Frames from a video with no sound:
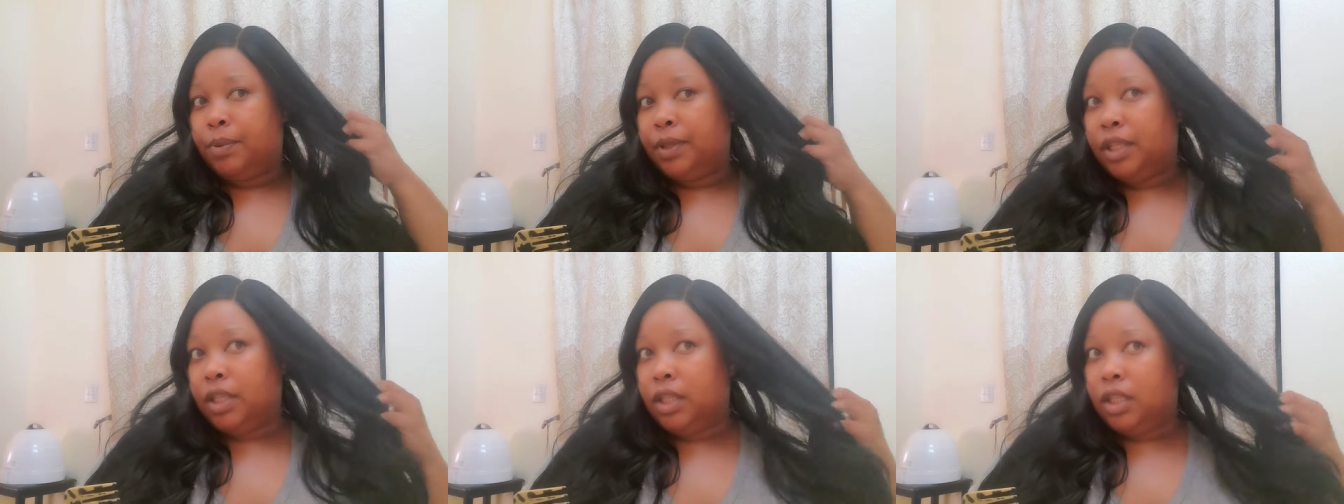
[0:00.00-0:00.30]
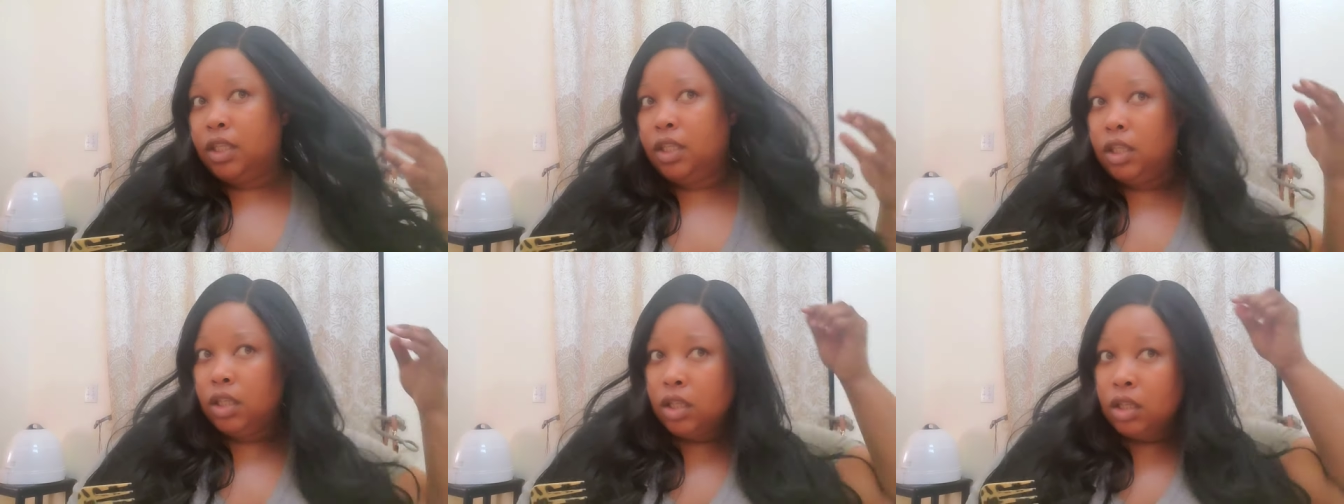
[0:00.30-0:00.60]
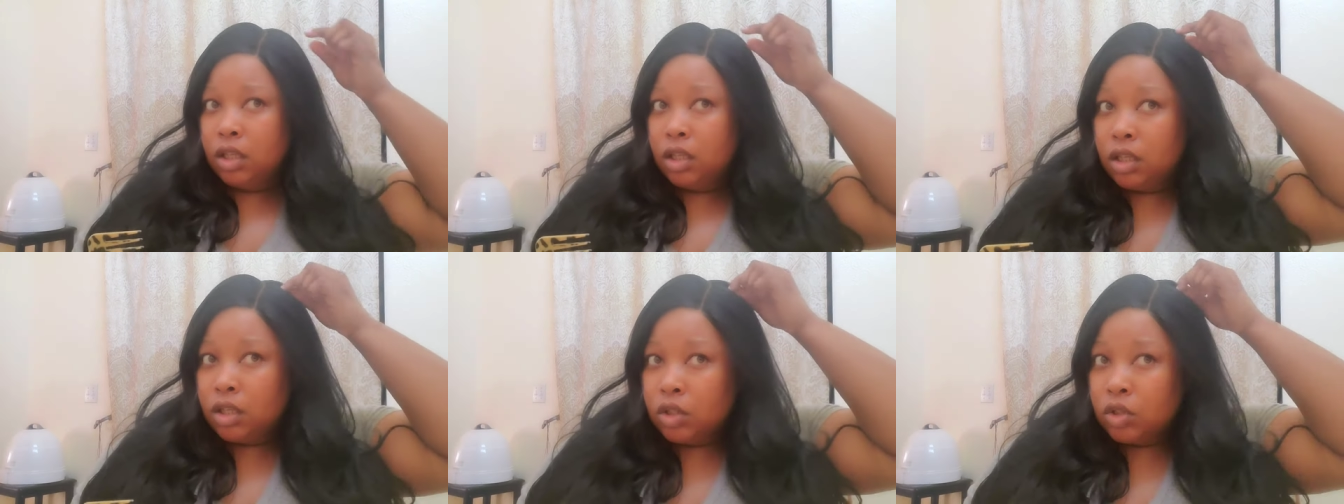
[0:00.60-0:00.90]

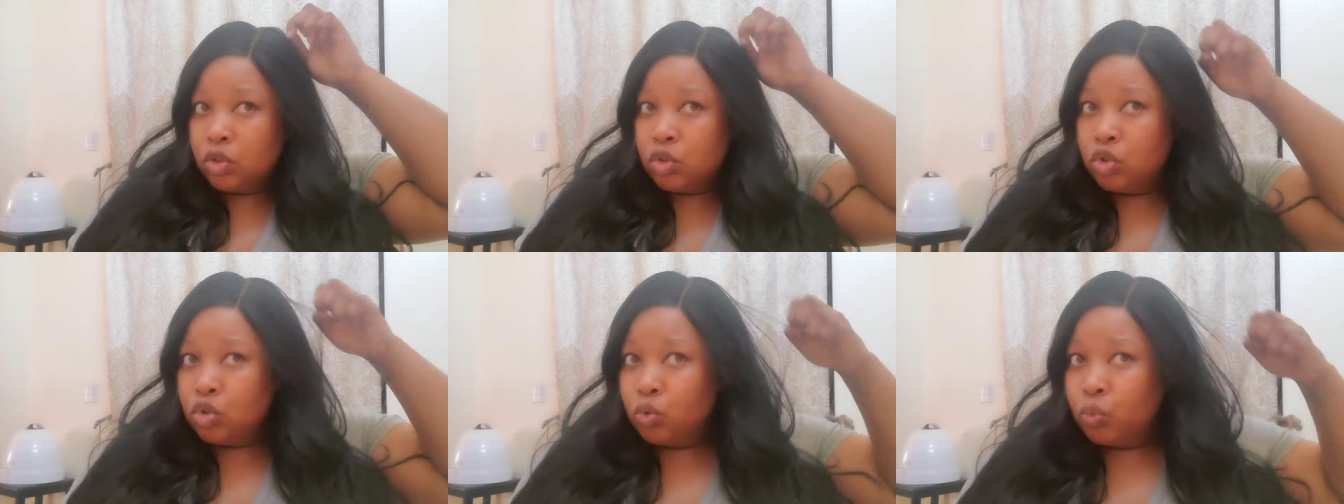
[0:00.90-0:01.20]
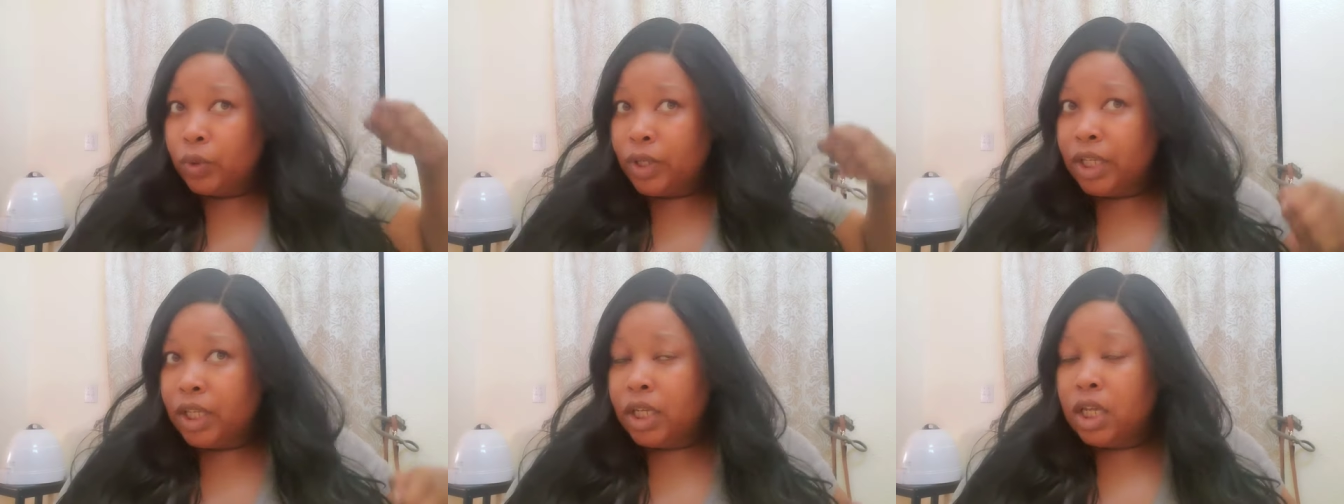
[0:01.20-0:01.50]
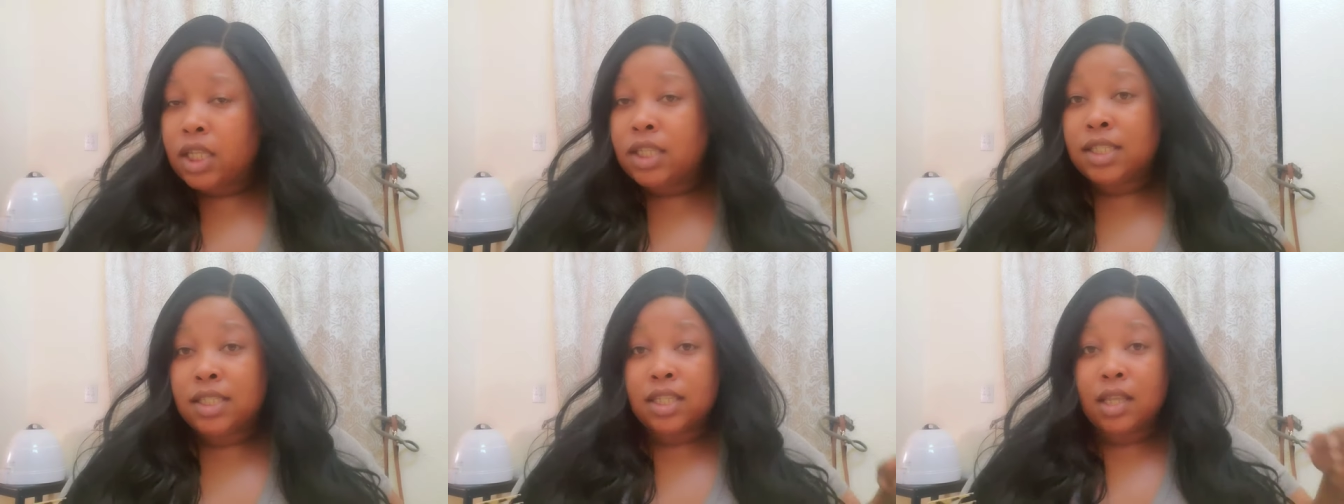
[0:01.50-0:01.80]
be
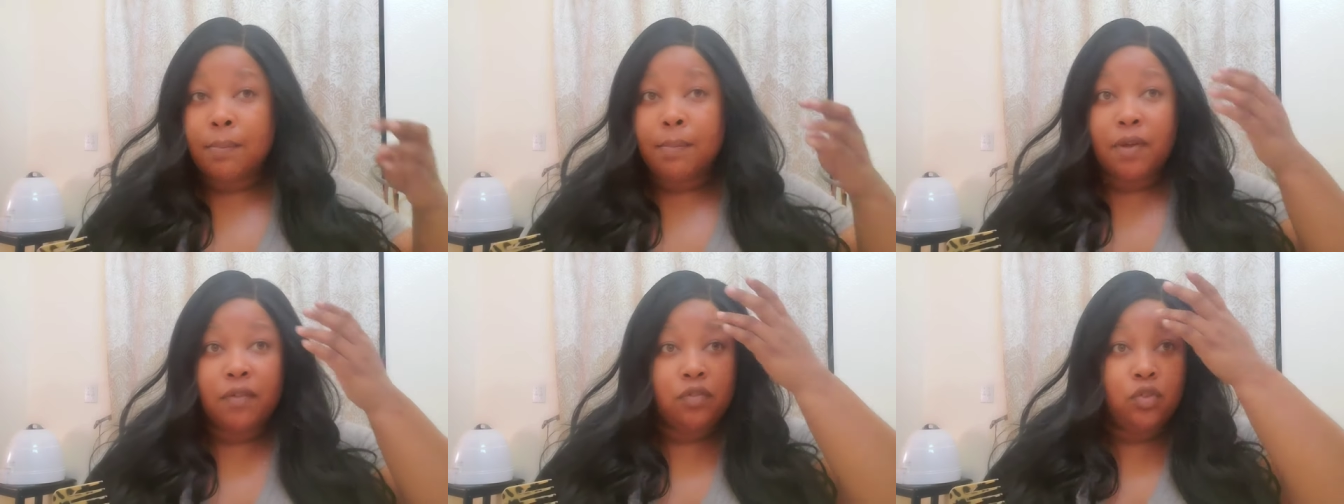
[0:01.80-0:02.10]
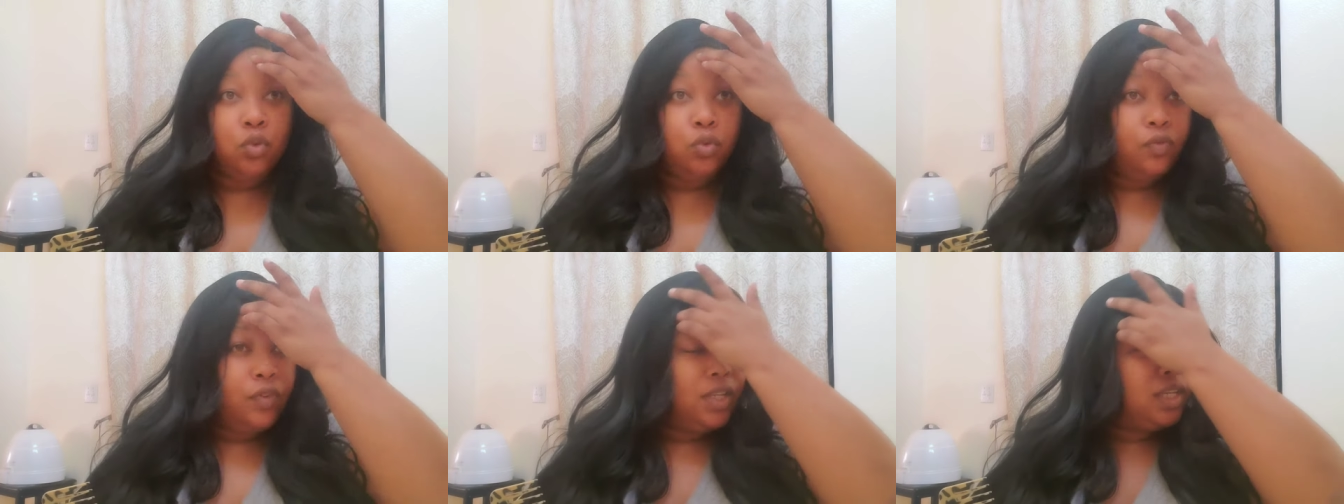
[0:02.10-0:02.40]
doing some new